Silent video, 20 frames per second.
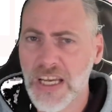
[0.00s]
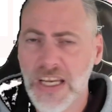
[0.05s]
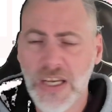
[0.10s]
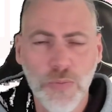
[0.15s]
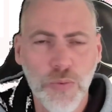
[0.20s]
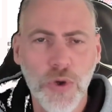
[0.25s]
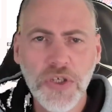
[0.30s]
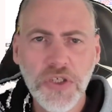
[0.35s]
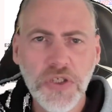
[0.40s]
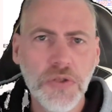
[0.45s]

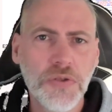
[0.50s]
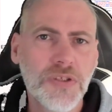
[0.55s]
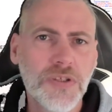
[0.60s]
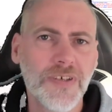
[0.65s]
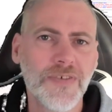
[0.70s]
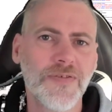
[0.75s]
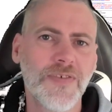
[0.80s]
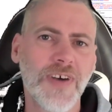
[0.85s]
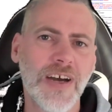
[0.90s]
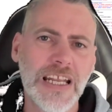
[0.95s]
What you
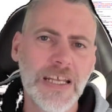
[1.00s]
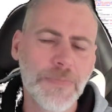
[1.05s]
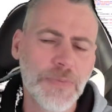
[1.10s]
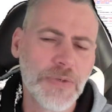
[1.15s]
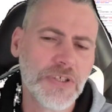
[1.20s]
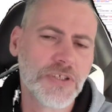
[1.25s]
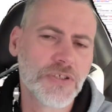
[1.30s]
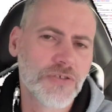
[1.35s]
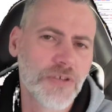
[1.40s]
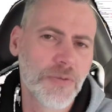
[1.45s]
develop
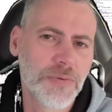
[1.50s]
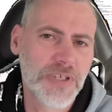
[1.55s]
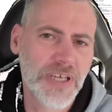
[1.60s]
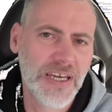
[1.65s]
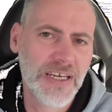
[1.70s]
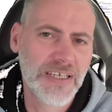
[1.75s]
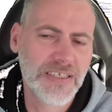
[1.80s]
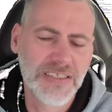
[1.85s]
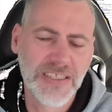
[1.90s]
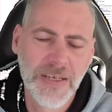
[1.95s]
in
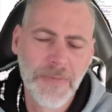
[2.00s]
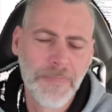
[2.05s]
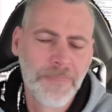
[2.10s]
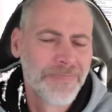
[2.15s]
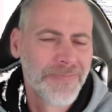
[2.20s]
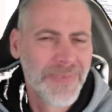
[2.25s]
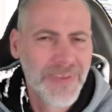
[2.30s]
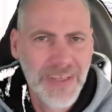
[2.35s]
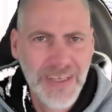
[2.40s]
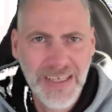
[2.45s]
Scriptcase
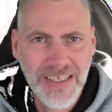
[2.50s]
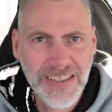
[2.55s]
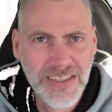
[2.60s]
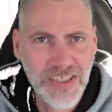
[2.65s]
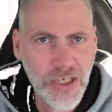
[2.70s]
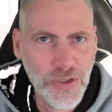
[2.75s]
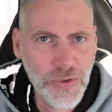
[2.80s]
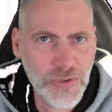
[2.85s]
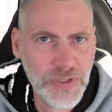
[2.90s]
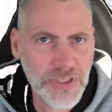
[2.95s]
is
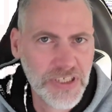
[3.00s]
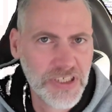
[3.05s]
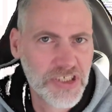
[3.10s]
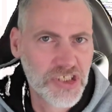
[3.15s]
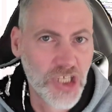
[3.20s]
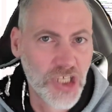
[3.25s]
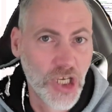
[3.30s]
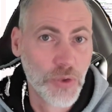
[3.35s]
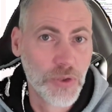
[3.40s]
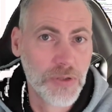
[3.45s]
only
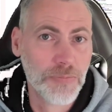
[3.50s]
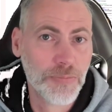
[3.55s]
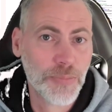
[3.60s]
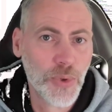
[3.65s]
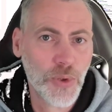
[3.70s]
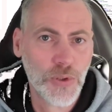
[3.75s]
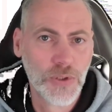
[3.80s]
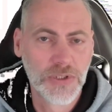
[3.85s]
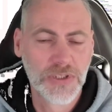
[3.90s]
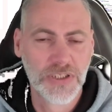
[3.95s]
so
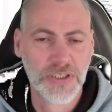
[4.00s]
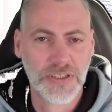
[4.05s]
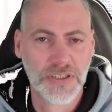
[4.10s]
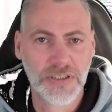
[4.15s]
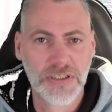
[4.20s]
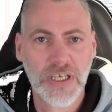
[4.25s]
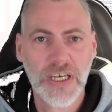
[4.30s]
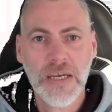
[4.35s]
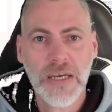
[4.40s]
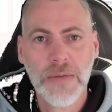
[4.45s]

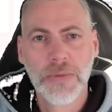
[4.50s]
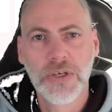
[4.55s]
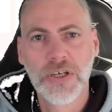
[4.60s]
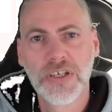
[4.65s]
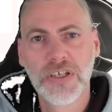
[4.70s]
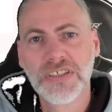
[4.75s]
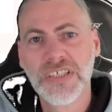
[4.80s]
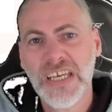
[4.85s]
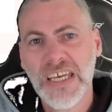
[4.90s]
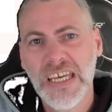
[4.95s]
important,
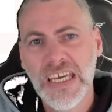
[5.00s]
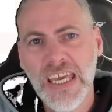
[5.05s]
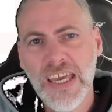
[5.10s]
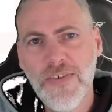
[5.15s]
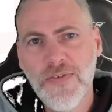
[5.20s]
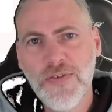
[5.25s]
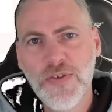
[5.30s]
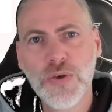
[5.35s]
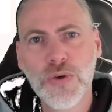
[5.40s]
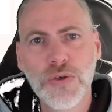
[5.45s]
because
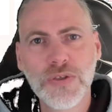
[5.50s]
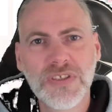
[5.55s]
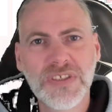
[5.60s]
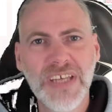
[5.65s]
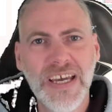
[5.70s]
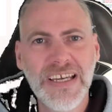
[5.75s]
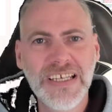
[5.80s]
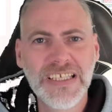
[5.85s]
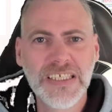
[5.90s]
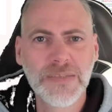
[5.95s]
if your
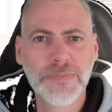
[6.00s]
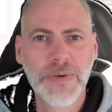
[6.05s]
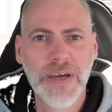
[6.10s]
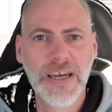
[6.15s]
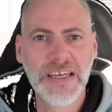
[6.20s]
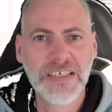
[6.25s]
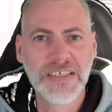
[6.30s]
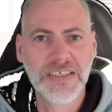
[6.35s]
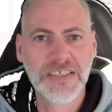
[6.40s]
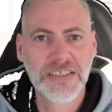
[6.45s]

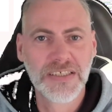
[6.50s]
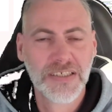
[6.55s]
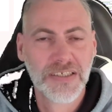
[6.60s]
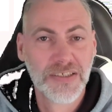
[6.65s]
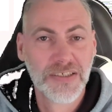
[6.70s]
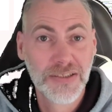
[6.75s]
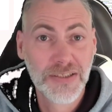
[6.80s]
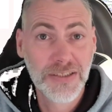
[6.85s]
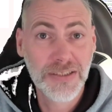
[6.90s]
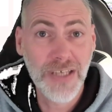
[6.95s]
database
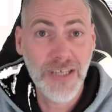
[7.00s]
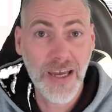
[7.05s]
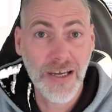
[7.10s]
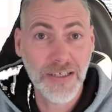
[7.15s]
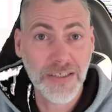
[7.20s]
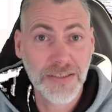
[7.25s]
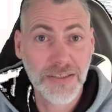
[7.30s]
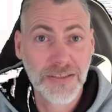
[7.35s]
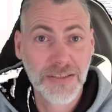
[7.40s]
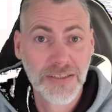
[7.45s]

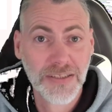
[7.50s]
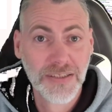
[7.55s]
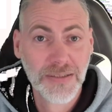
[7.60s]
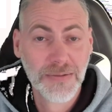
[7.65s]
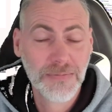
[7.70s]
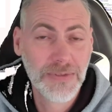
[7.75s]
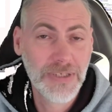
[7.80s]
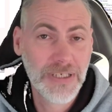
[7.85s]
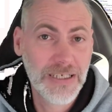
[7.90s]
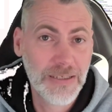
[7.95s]
sucks,
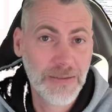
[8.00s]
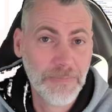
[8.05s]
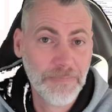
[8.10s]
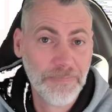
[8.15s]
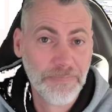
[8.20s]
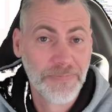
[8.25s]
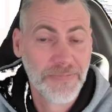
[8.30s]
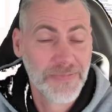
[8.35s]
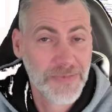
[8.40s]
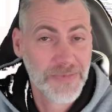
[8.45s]
well,
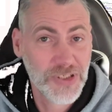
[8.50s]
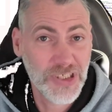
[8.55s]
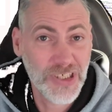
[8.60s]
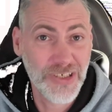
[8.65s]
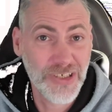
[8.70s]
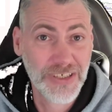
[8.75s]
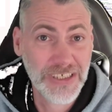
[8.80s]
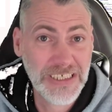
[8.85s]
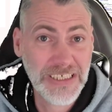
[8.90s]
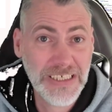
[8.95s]

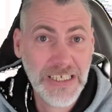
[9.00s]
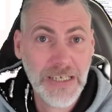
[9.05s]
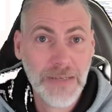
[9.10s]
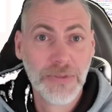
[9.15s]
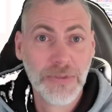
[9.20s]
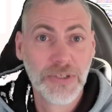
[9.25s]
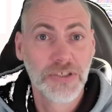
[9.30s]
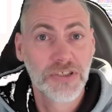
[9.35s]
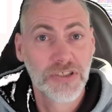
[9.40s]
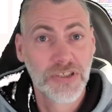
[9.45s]
sorry,
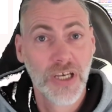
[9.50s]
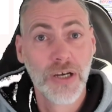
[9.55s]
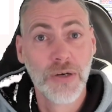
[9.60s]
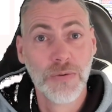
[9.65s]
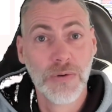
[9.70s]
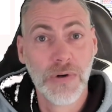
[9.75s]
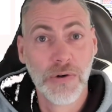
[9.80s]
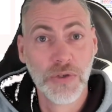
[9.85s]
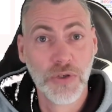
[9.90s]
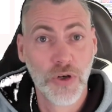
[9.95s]
but so
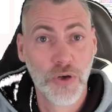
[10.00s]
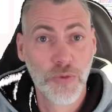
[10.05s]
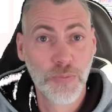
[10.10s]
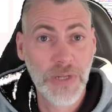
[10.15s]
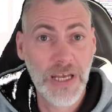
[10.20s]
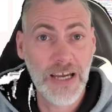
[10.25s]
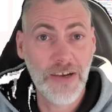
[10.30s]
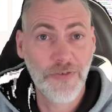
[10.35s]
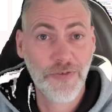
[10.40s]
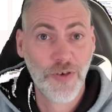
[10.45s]
will your
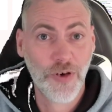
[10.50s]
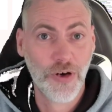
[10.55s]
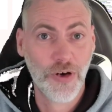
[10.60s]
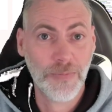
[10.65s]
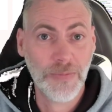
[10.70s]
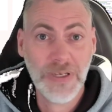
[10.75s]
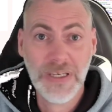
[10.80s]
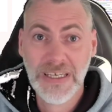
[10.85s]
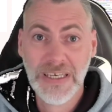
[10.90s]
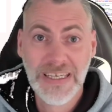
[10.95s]

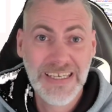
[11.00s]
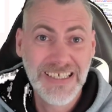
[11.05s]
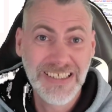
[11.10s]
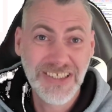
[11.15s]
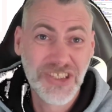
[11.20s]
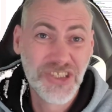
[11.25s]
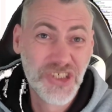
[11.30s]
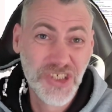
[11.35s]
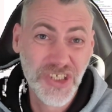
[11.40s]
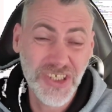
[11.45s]
platform.
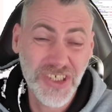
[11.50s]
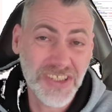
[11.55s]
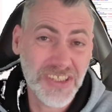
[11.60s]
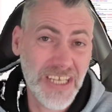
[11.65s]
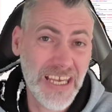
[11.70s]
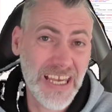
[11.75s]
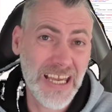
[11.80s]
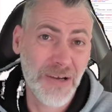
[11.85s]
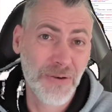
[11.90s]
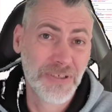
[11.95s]
It's just
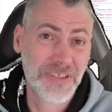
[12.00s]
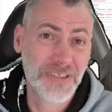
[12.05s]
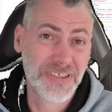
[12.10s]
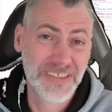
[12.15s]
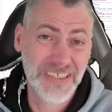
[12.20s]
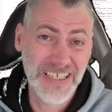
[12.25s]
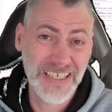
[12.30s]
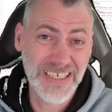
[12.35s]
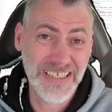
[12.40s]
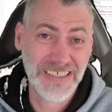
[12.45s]
how
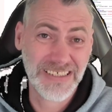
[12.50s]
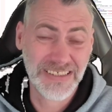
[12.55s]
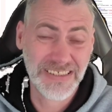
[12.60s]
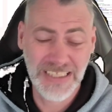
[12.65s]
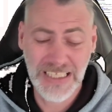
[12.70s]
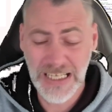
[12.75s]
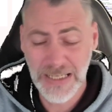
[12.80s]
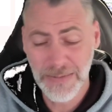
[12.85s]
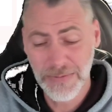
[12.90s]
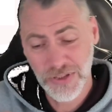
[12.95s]
it is.
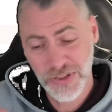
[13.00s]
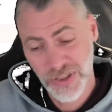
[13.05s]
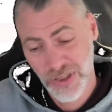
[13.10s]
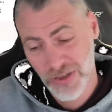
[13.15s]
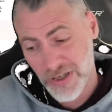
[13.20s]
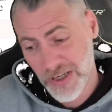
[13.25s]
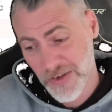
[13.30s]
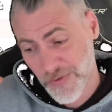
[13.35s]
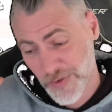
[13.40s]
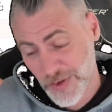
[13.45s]
And I'm
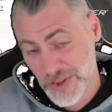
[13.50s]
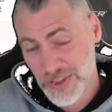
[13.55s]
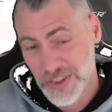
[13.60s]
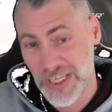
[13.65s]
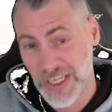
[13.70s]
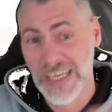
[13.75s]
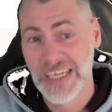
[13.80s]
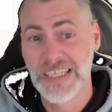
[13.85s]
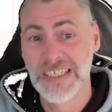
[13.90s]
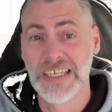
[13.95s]
sorry for
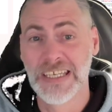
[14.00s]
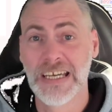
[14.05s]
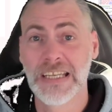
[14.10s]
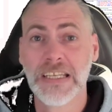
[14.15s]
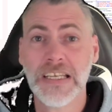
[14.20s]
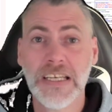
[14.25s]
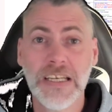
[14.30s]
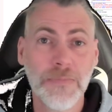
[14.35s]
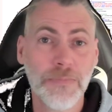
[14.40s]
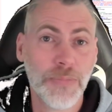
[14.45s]
saying that,
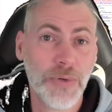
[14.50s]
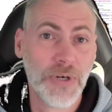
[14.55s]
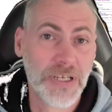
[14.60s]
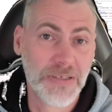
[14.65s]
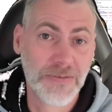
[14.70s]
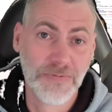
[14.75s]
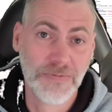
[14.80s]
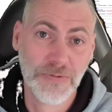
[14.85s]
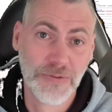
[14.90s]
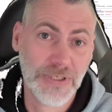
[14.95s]
but
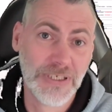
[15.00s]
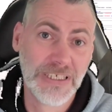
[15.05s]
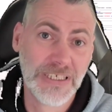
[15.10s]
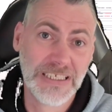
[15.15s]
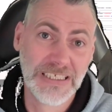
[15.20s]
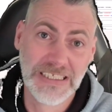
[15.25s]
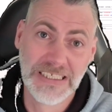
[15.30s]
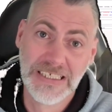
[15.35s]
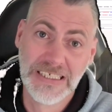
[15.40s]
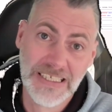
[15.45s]
it
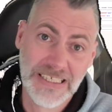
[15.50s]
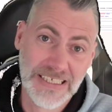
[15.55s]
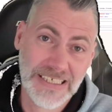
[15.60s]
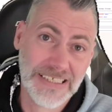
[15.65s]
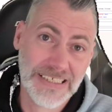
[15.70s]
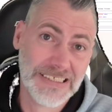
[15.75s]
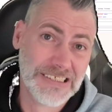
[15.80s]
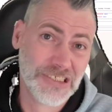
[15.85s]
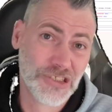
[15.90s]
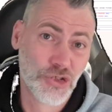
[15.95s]
really
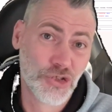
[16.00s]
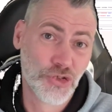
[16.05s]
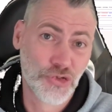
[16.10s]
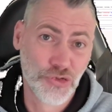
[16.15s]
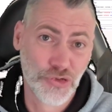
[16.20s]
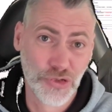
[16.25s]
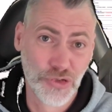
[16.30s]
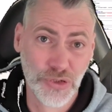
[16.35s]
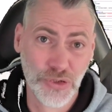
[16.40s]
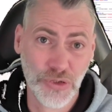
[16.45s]
is
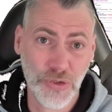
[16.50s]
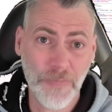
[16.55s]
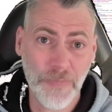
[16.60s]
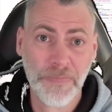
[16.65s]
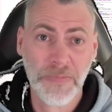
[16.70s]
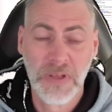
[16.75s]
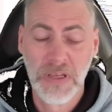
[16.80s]
true.